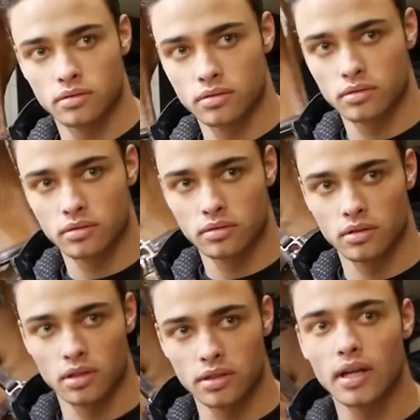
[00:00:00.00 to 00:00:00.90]
Just one
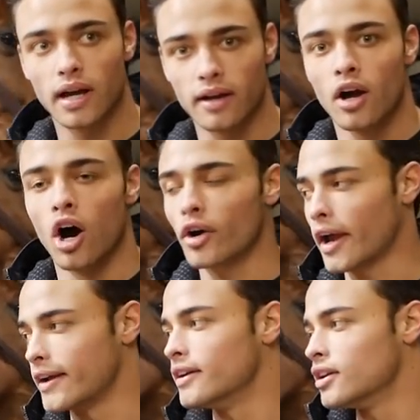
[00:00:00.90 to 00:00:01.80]
good one. Yeah. Yes.
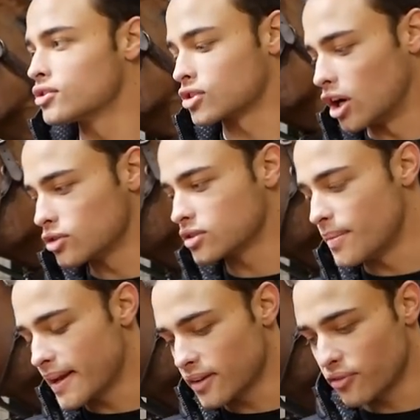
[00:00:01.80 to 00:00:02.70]
Okay, so to
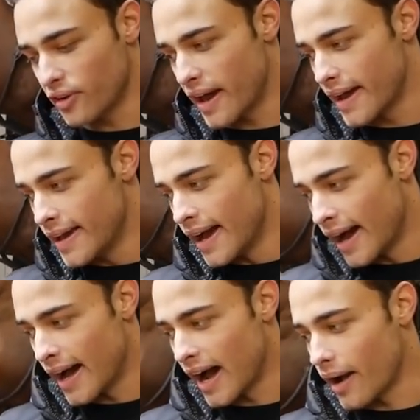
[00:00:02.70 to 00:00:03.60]
make it fair
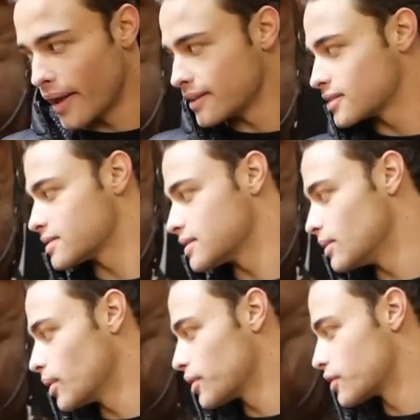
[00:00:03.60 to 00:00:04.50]
uh, uh, and to
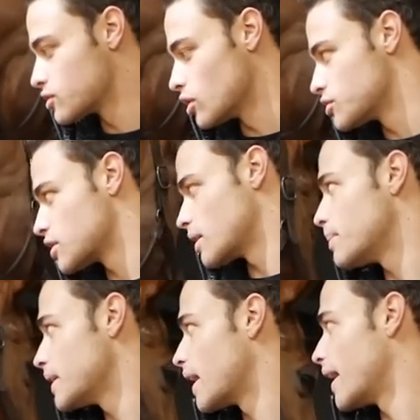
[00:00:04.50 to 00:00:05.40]
see what the results are gonna
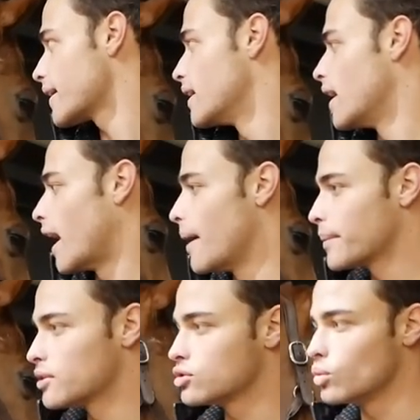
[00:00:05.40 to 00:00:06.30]
be like, I'm
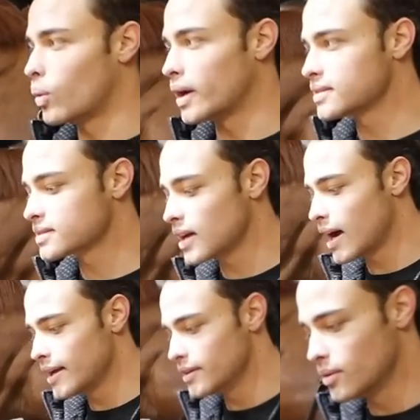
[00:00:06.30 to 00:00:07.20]
gonna do one
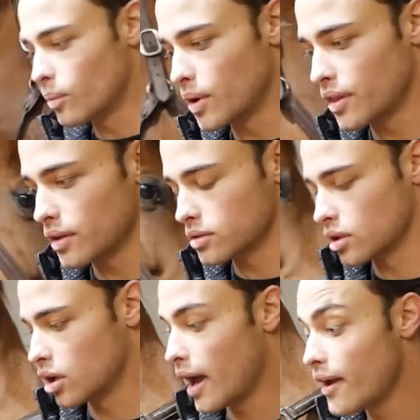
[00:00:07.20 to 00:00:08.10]
side with, uh,
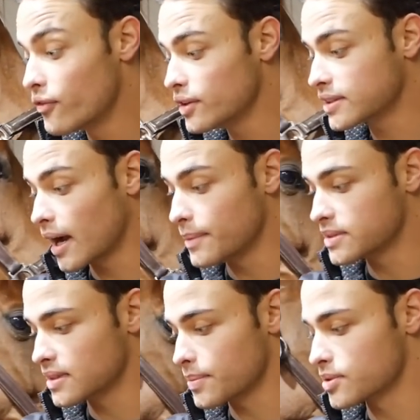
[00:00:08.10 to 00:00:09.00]
every time he
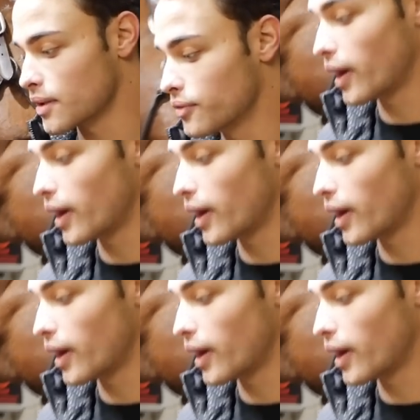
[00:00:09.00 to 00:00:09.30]
steps up,